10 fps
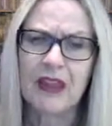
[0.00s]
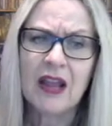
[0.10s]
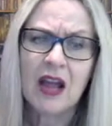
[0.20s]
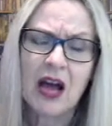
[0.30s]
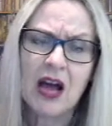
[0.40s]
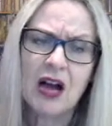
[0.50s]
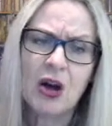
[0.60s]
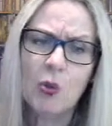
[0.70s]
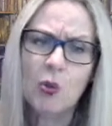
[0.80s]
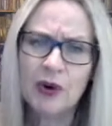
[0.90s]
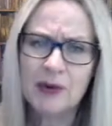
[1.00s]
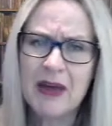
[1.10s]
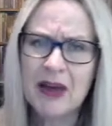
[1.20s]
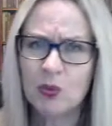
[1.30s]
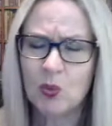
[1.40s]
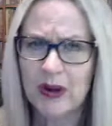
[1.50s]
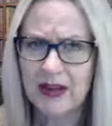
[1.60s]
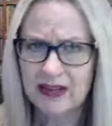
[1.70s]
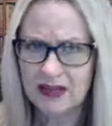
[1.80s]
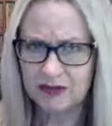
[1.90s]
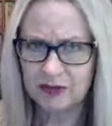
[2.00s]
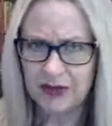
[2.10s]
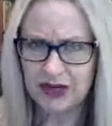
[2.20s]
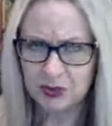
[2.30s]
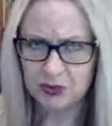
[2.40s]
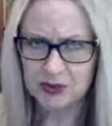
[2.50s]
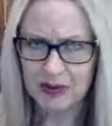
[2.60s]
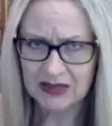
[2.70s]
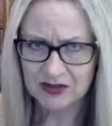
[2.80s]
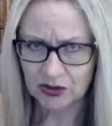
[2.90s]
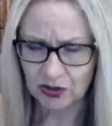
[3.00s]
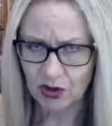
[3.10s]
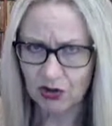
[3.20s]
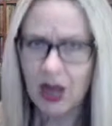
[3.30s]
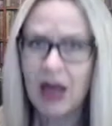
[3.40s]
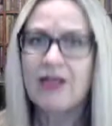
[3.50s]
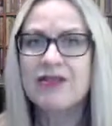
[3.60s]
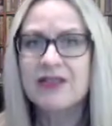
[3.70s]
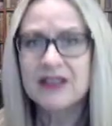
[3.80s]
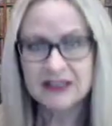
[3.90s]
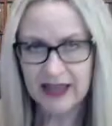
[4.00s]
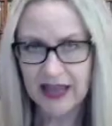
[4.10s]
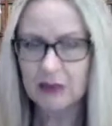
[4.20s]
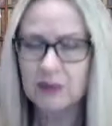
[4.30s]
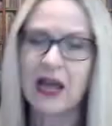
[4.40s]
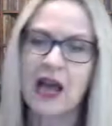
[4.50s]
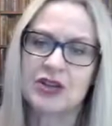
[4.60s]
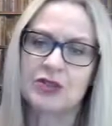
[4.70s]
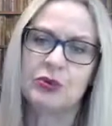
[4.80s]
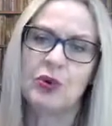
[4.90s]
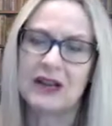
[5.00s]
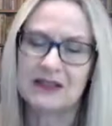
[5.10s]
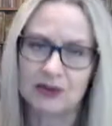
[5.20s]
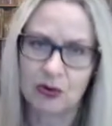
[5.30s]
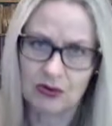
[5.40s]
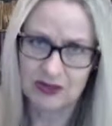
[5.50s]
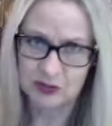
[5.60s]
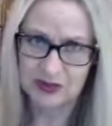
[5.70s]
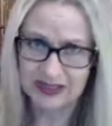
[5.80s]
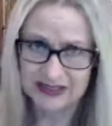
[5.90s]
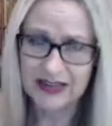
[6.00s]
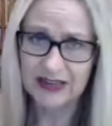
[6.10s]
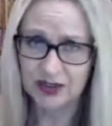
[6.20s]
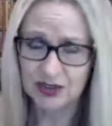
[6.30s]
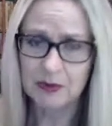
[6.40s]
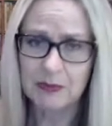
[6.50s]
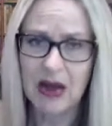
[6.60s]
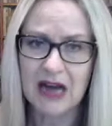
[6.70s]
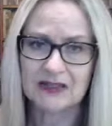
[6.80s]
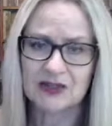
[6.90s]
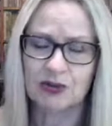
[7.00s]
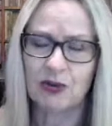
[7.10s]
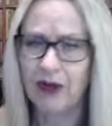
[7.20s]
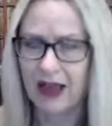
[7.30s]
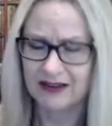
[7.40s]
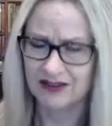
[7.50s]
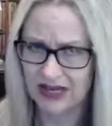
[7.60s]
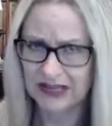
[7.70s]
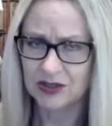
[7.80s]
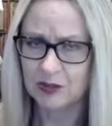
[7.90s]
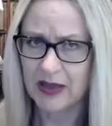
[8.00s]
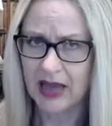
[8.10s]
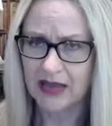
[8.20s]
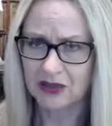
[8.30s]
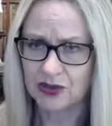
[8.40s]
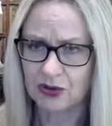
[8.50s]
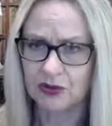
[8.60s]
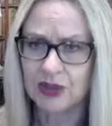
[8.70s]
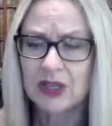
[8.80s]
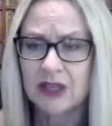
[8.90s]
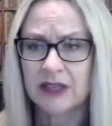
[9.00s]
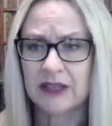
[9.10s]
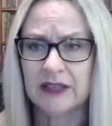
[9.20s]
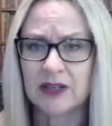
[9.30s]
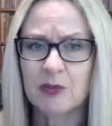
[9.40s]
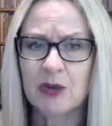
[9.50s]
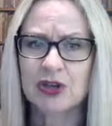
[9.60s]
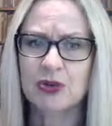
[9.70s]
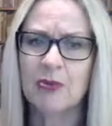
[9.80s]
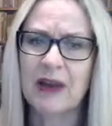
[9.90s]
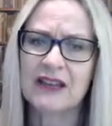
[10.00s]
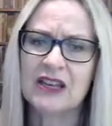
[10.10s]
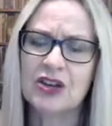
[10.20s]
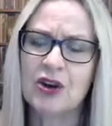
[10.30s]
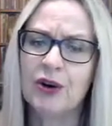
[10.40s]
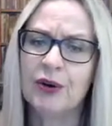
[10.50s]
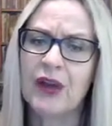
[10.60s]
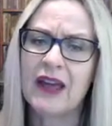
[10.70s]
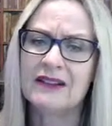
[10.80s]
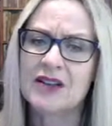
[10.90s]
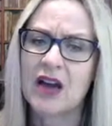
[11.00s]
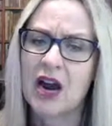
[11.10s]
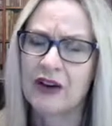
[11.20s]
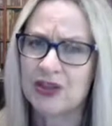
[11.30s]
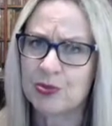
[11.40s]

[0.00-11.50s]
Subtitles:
What about where information was passed along? This can be actionable as long as it was intended to be passed along and intended to be acted on. Commercial Banking Co. and R.H.